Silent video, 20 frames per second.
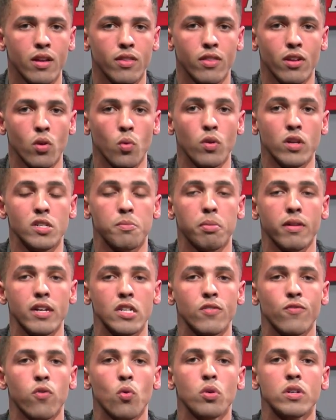The Gwens
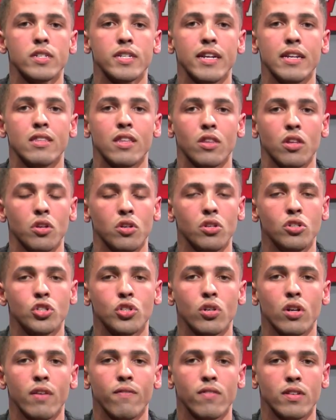placed 14th in the
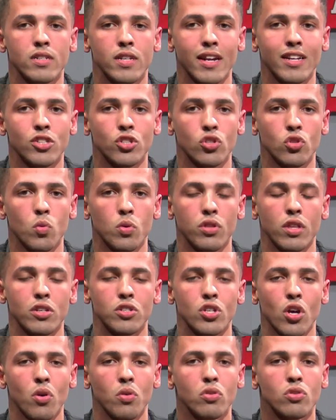Hoosier Invitational with a
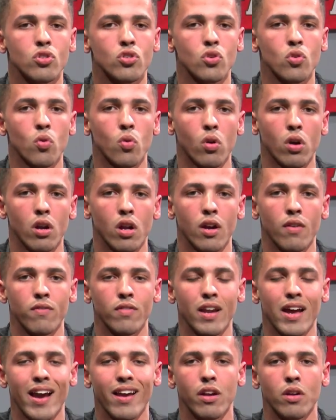total score of
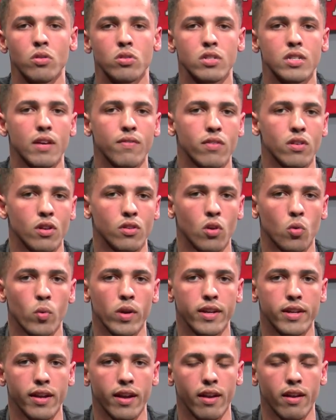907 on the
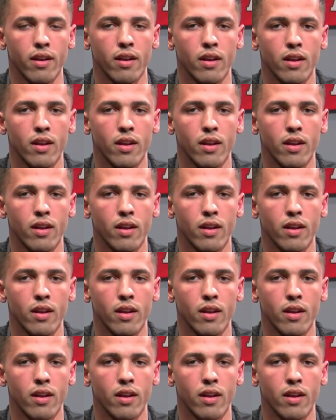weekend.